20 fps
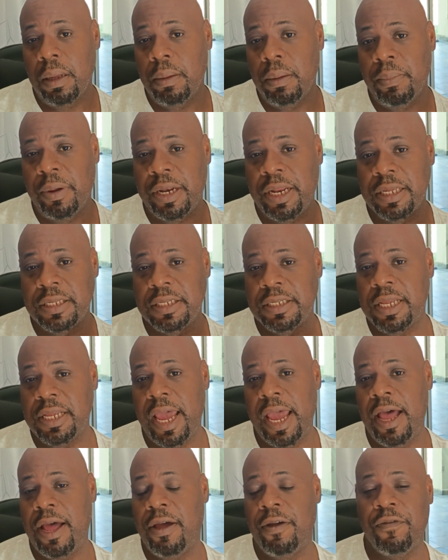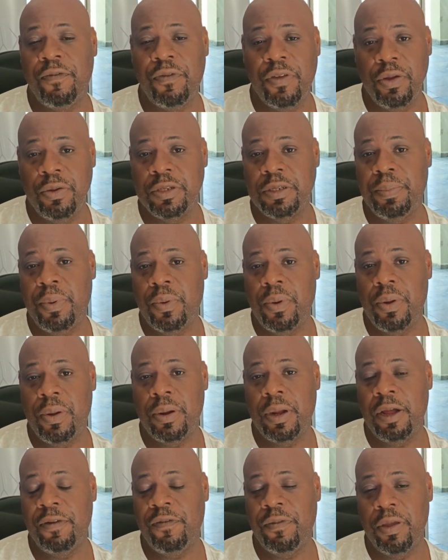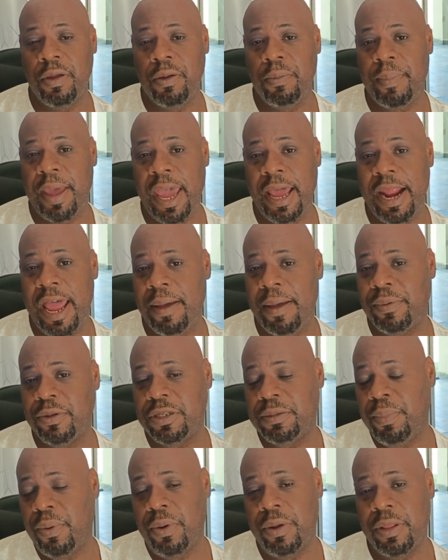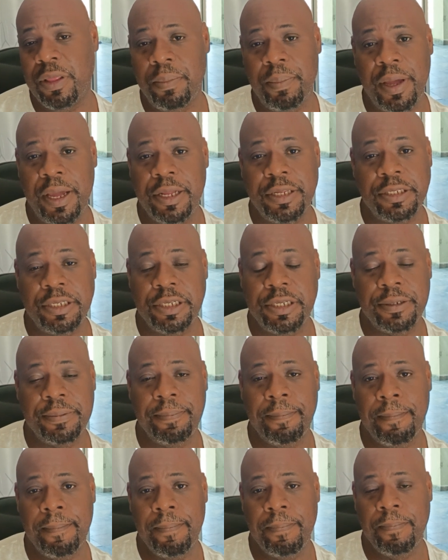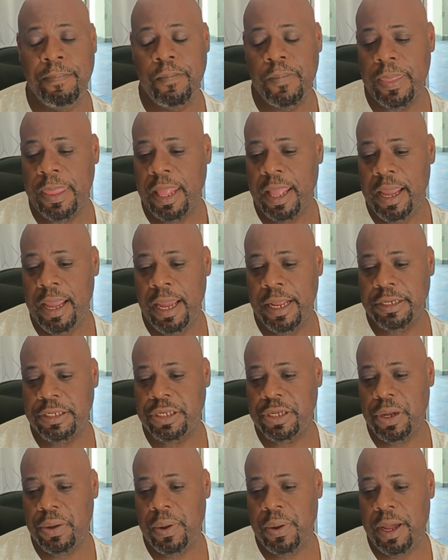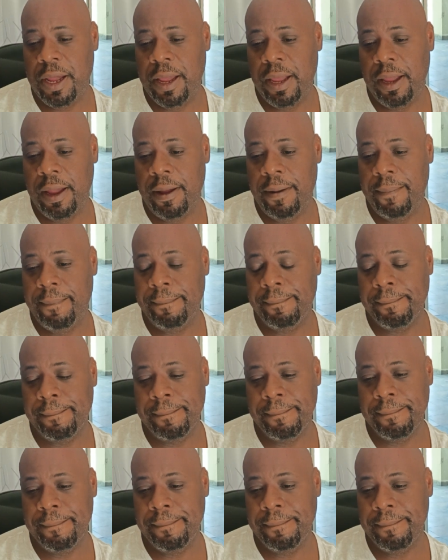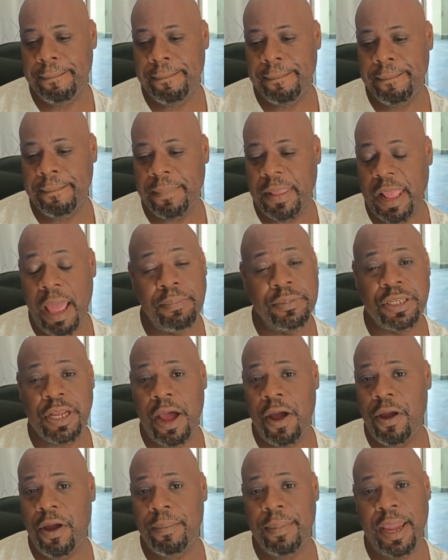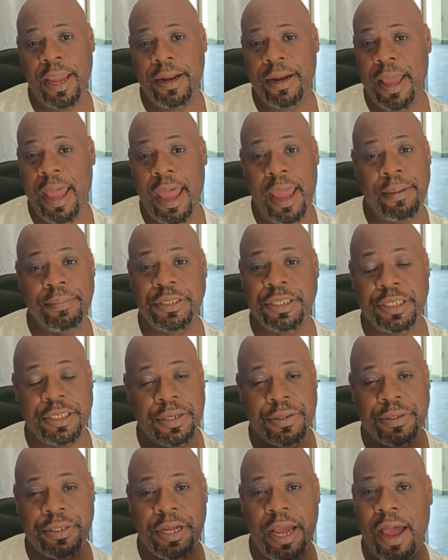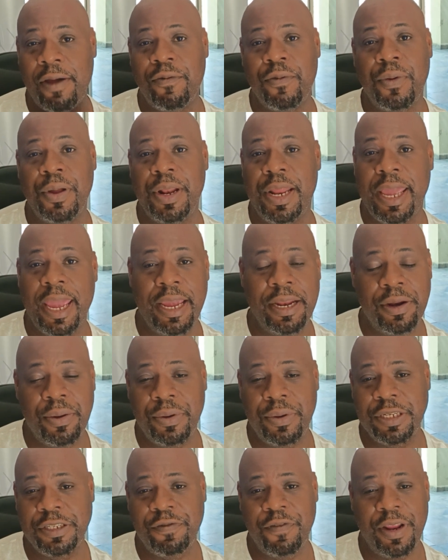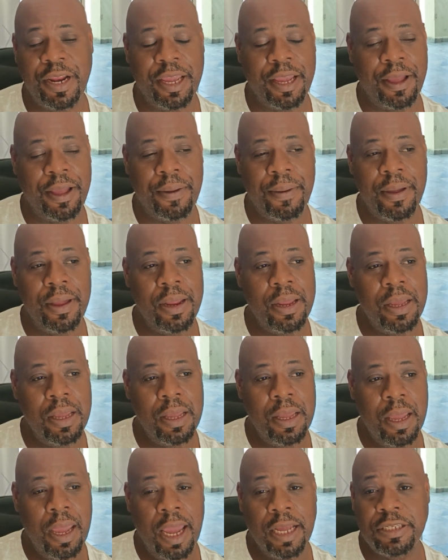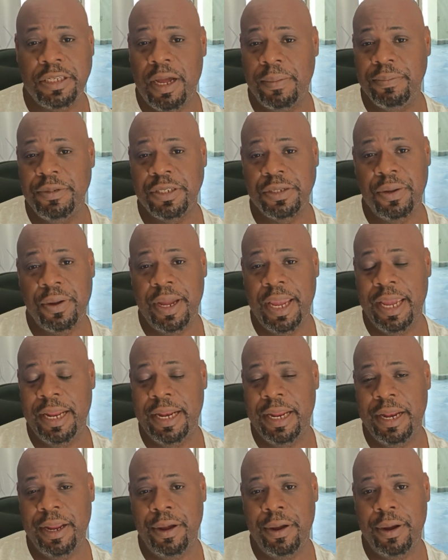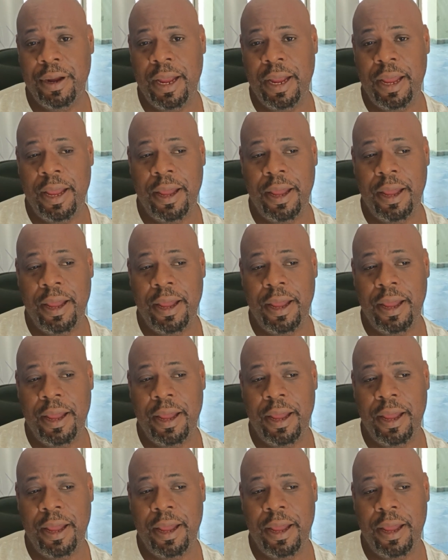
But this is how a few bad apples spoil the bunch. And so I'm sorry, man. I am just so sorry. I really hate doing this video. And so I'm just going to end it here.